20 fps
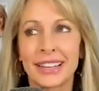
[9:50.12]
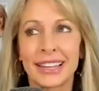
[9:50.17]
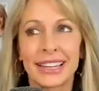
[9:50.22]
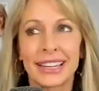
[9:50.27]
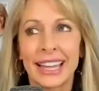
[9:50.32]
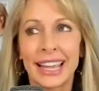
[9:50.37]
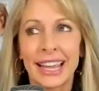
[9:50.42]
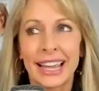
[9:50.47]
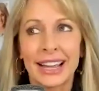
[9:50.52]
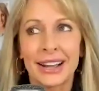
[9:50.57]
and
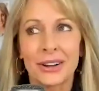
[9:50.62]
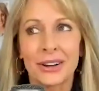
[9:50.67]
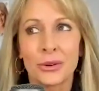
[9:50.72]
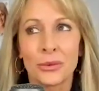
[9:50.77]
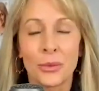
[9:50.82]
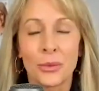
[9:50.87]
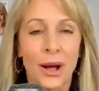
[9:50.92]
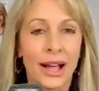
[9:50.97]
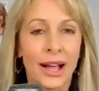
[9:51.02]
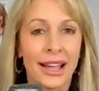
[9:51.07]
like
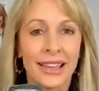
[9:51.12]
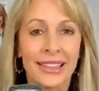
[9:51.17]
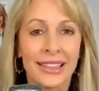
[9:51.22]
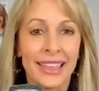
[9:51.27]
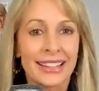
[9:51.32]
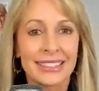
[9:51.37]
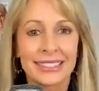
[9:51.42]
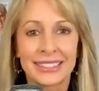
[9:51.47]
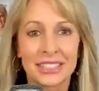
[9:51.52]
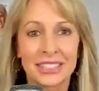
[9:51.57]
why
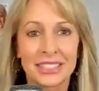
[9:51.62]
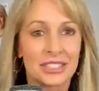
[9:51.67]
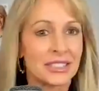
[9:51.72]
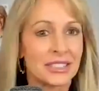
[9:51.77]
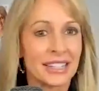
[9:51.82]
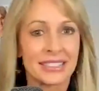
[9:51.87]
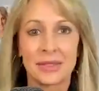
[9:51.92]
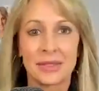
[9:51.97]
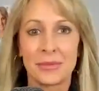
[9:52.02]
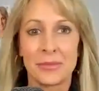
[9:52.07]
that just
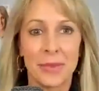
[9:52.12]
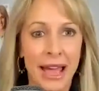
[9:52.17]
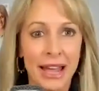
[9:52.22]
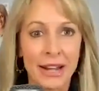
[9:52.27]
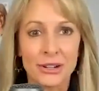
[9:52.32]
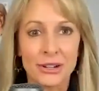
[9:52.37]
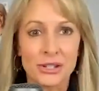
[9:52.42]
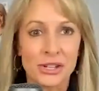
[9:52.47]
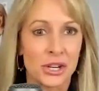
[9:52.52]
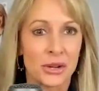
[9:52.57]
doesn't
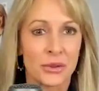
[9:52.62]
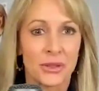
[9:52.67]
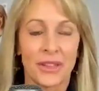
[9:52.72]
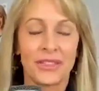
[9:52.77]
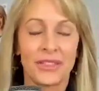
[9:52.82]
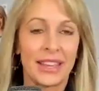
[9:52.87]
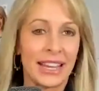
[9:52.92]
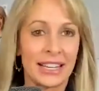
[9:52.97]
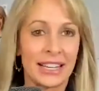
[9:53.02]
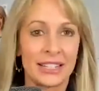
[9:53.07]
matter to you
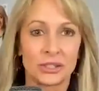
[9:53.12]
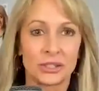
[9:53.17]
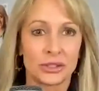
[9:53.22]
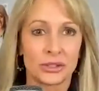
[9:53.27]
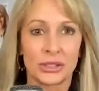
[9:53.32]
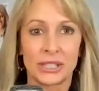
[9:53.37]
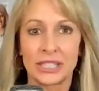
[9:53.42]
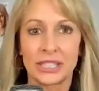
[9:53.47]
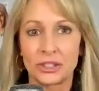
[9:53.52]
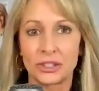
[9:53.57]
that the
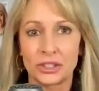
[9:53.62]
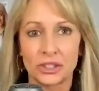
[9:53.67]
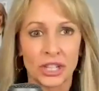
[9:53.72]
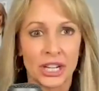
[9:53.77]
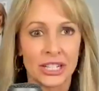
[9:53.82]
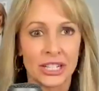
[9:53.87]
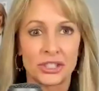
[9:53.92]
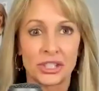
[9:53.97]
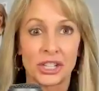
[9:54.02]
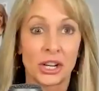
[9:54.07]
industry is
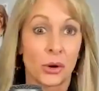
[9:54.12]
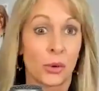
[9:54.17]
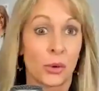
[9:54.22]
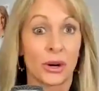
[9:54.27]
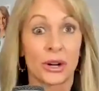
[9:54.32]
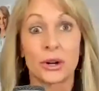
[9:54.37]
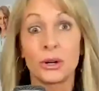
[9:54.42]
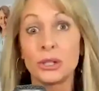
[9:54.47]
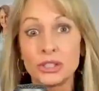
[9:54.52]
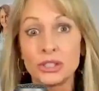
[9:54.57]
changing
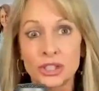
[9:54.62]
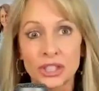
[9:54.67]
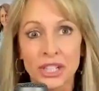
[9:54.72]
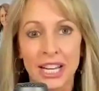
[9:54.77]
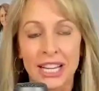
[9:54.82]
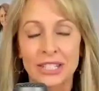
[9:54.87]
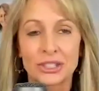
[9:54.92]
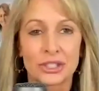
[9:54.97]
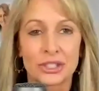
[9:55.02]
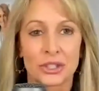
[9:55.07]
or could
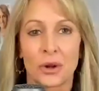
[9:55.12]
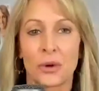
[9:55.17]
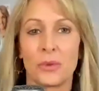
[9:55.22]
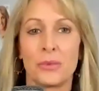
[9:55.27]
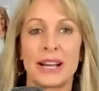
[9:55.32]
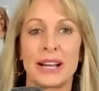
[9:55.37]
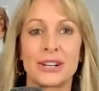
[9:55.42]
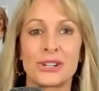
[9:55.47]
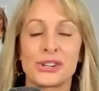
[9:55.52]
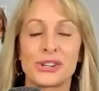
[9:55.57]
change so
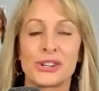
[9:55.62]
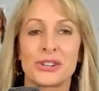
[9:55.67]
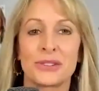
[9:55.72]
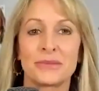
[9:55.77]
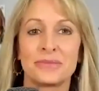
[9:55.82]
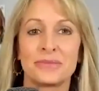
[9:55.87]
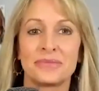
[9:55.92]
much.